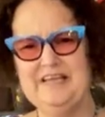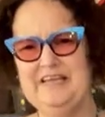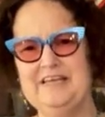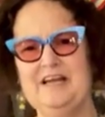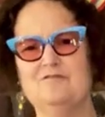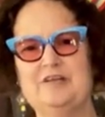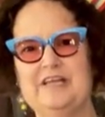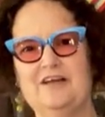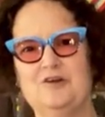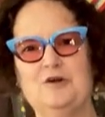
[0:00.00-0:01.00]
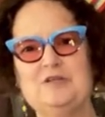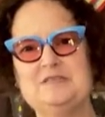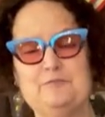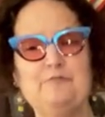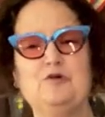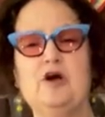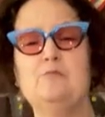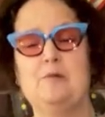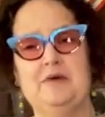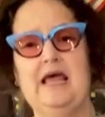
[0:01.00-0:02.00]
An everyday occurrence. People
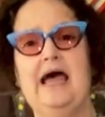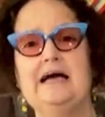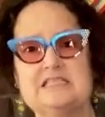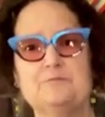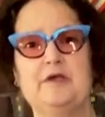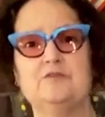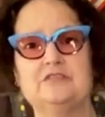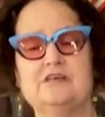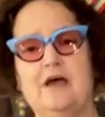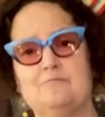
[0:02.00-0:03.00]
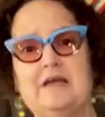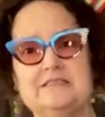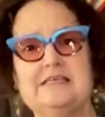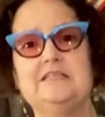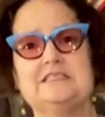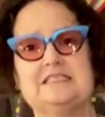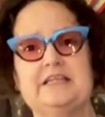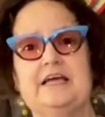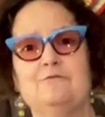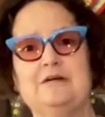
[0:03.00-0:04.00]
come up and ask me all the time. They can tell it's
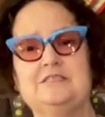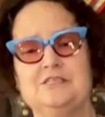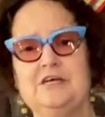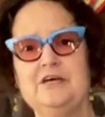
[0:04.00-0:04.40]
language.